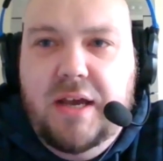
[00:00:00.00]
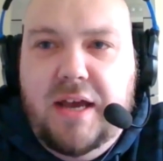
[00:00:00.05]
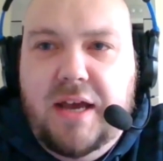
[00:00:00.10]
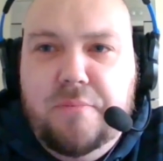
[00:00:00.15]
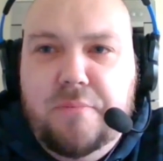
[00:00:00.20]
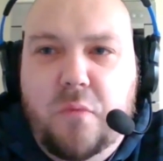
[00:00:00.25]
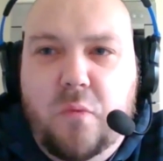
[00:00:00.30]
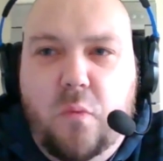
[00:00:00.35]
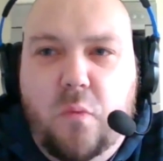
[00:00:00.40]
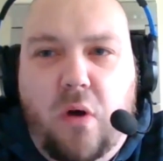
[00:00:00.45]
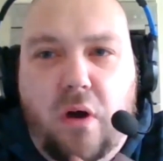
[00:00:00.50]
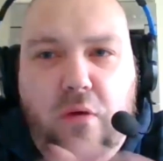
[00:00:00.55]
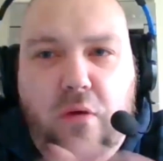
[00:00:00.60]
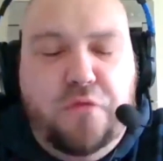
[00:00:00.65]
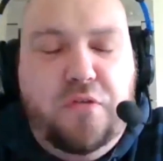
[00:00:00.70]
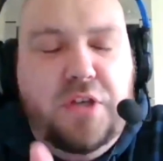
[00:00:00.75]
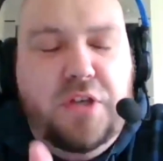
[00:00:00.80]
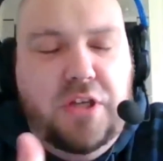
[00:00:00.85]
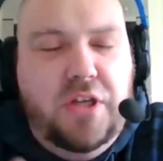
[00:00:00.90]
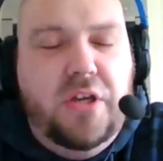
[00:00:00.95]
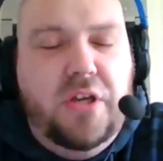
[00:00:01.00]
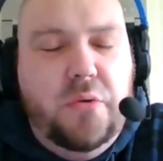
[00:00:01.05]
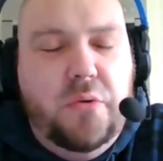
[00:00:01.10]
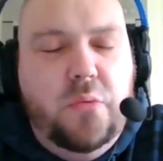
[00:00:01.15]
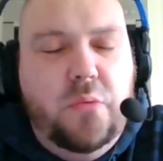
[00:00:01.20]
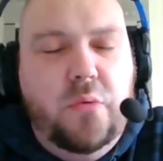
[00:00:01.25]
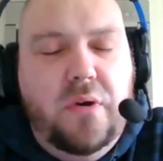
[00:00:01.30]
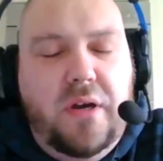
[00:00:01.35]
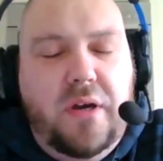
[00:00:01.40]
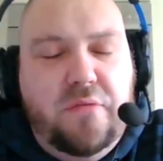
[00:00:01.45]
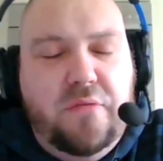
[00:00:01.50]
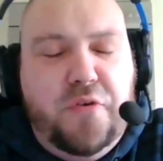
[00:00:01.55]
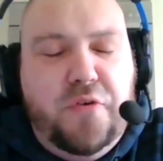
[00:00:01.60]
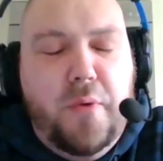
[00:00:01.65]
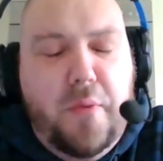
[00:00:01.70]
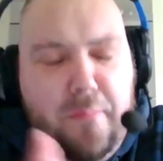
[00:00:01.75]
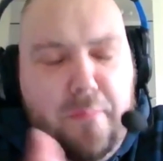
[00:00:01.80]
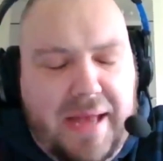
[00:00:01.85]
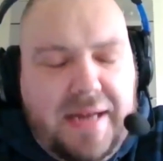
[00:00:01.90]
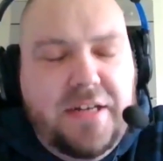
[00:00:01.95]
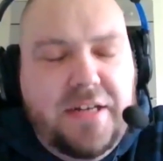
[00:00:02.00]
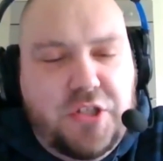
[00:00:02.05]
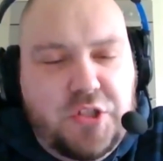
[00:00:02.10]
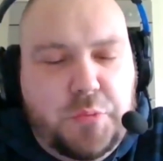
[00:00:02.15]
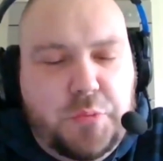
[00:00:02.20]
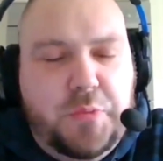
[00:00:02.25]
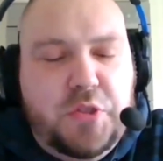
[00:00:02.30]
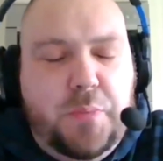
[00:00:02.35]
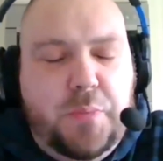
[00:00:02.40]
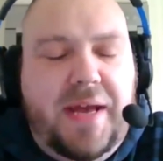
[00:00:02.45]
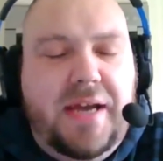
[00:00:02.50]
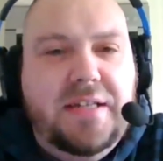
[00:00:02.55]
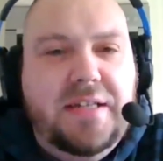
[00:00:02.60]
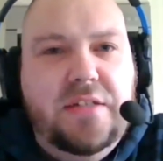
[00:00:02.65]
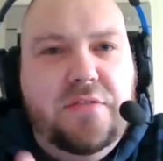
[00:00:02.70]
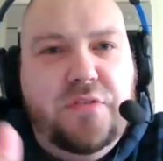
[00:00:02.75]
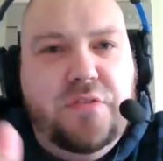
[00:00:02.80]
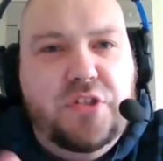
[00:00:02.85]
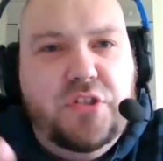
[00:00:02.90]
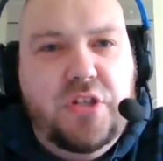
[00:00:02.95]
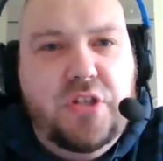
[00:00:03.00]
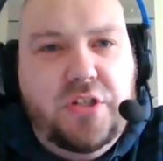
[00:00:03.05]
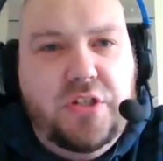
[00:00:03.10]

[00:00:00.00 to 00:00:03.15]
Um, what for you, from a manager's perspective, has,